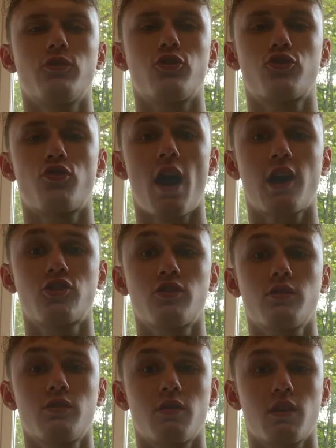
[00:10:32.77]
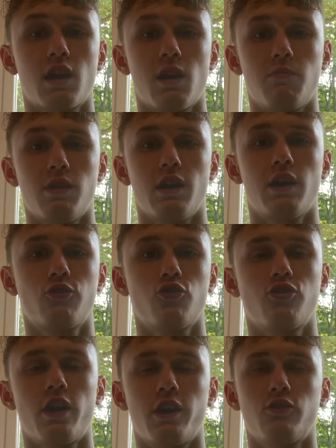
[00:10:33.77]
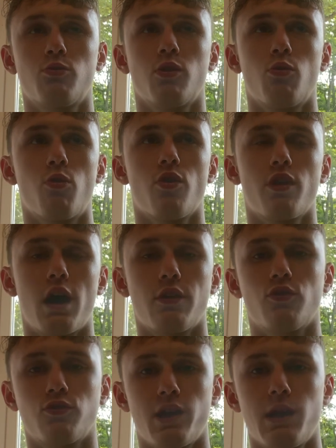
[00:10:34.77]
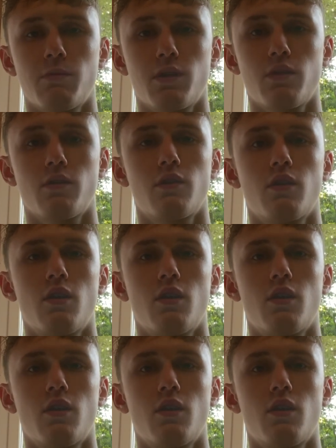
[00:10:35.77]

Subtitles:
distraction can be interchanged with the word entertainment